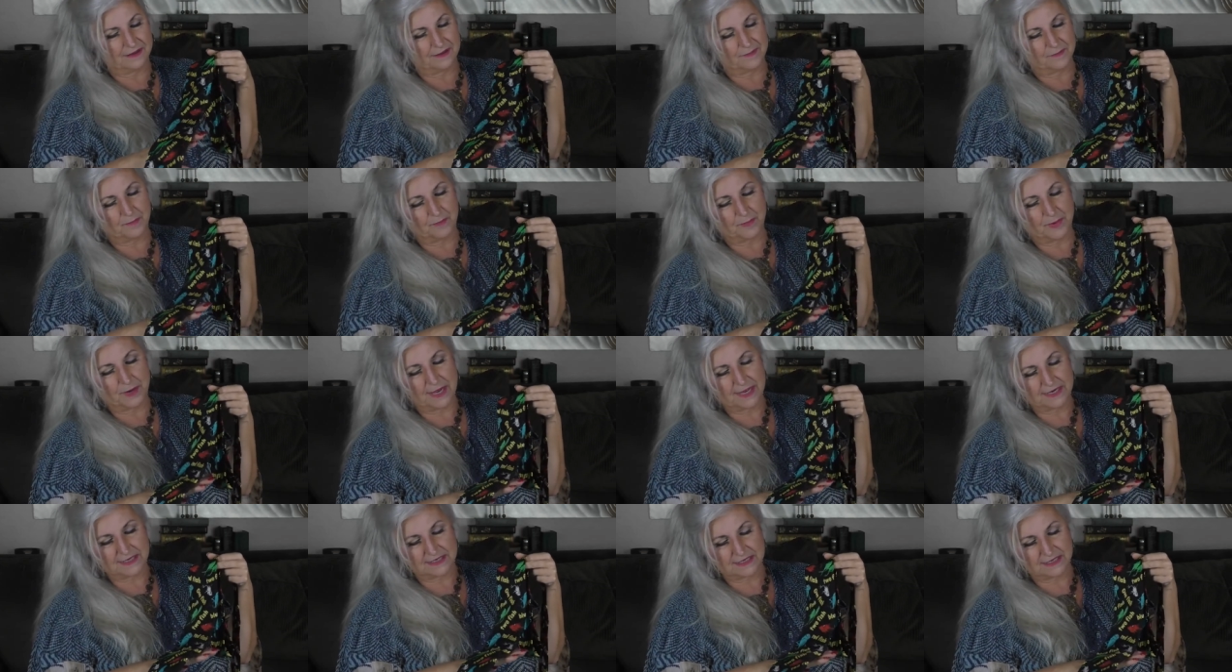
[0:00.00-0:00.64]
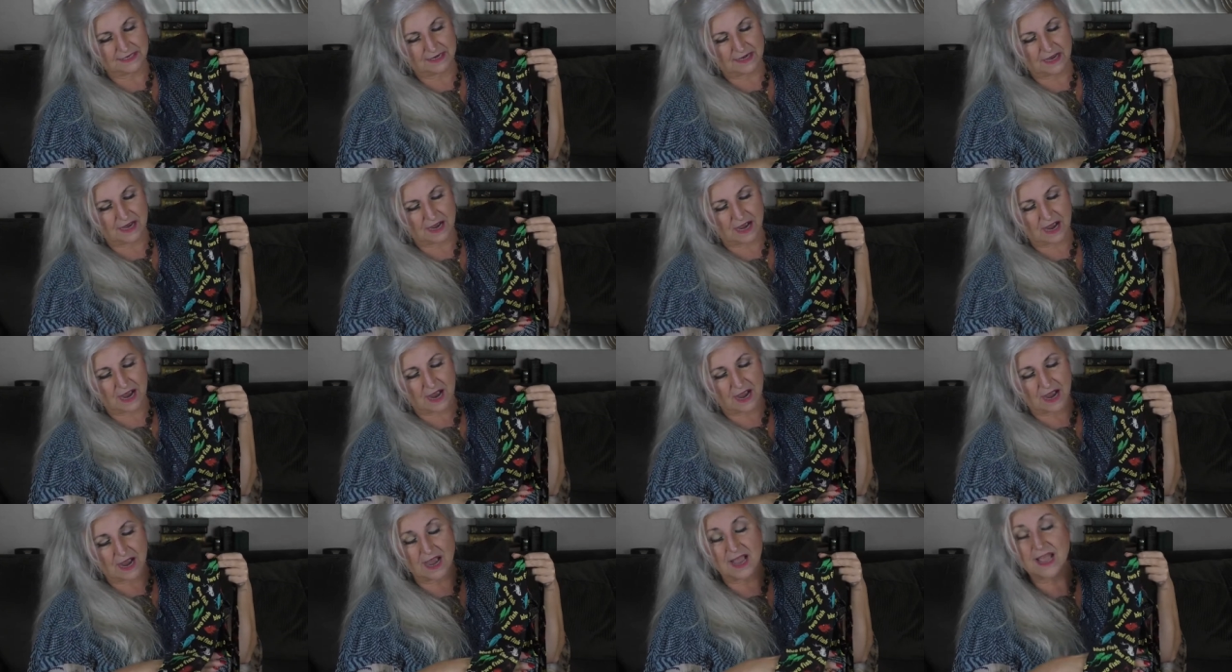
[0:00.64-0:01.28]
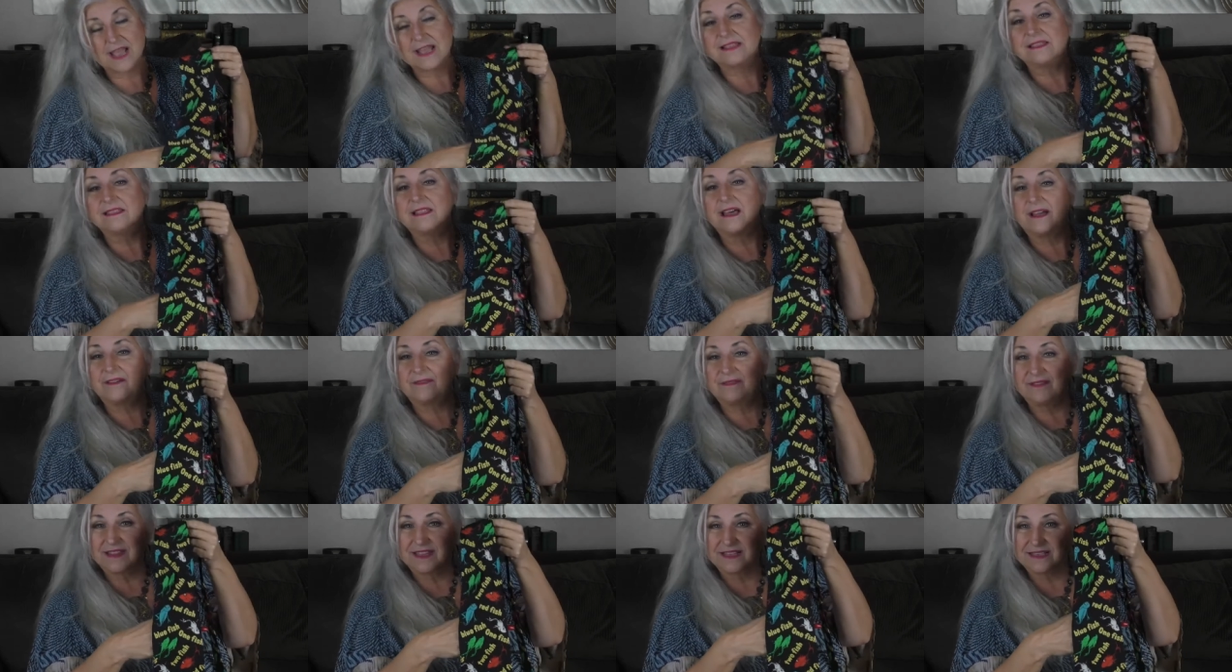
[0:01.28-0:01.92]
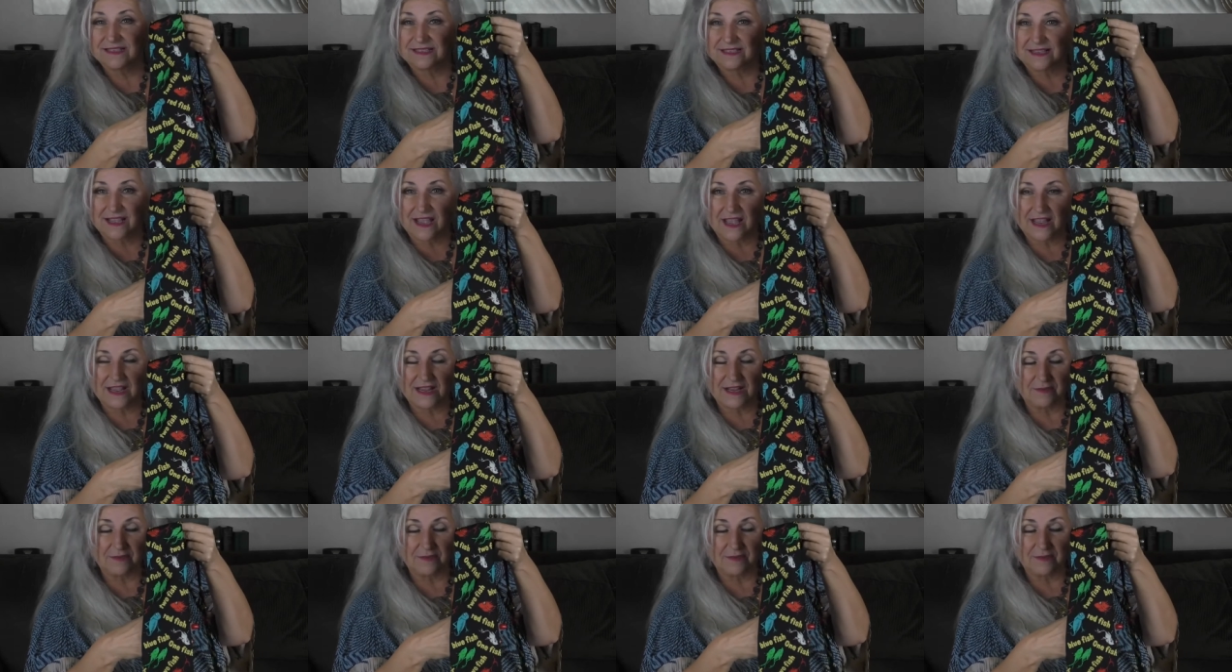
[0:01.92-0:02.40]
But I loved this guy.